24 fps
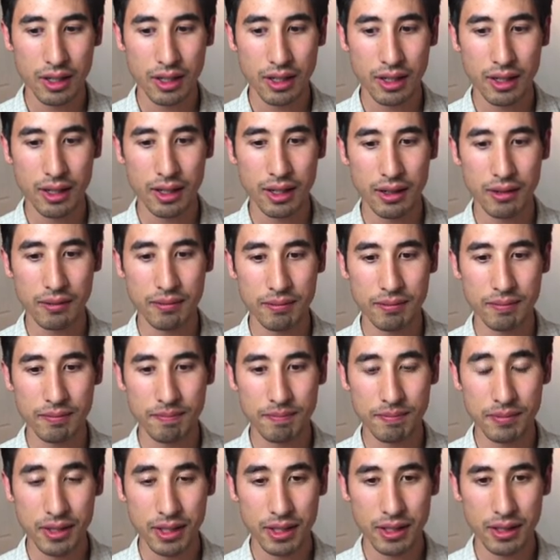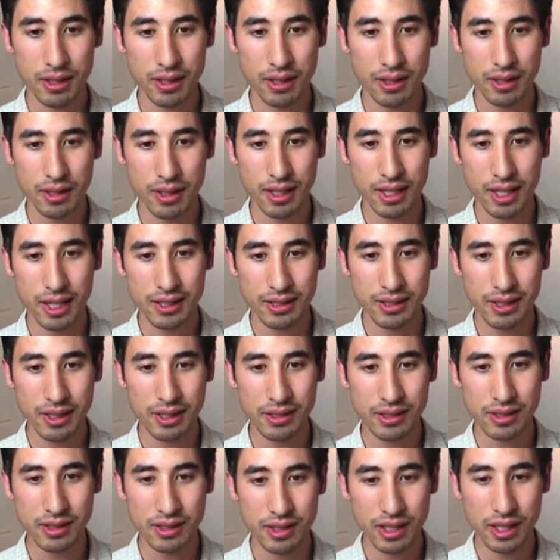Um, as you can
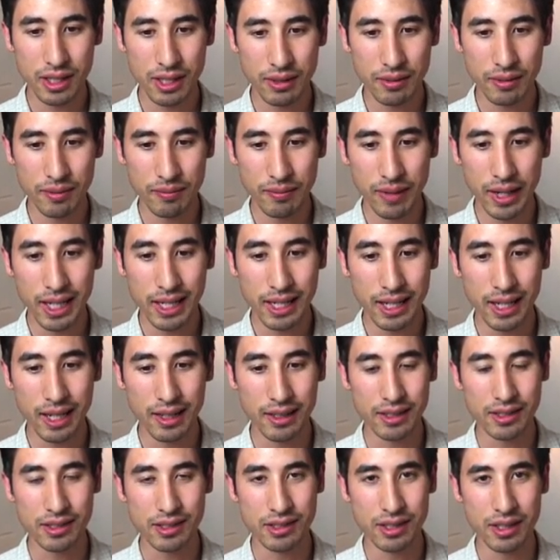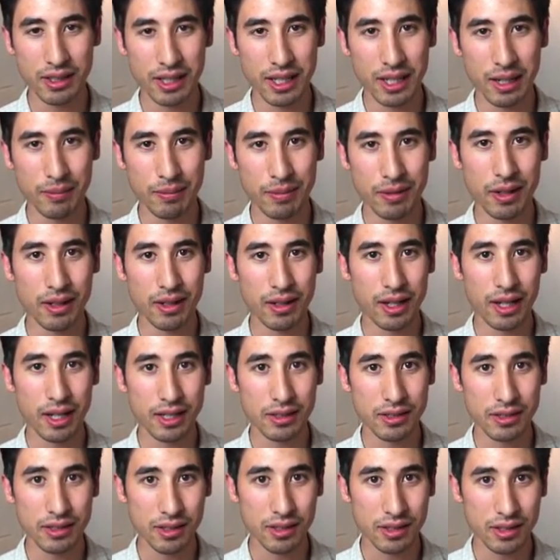see, my account is still up a lot
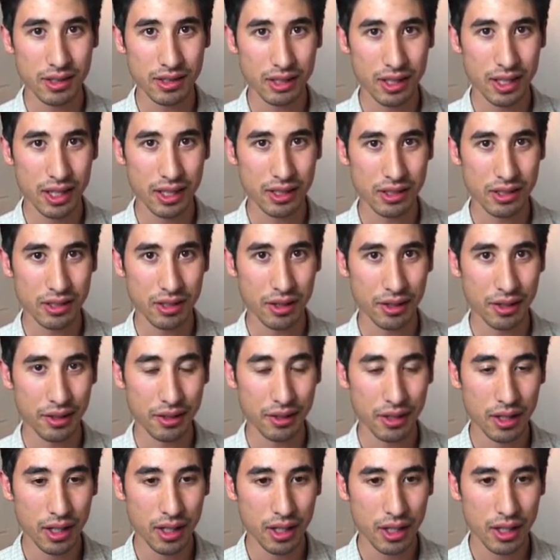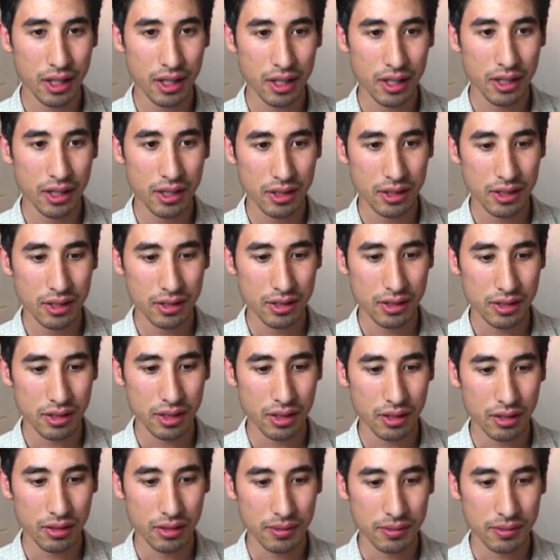since I started. So,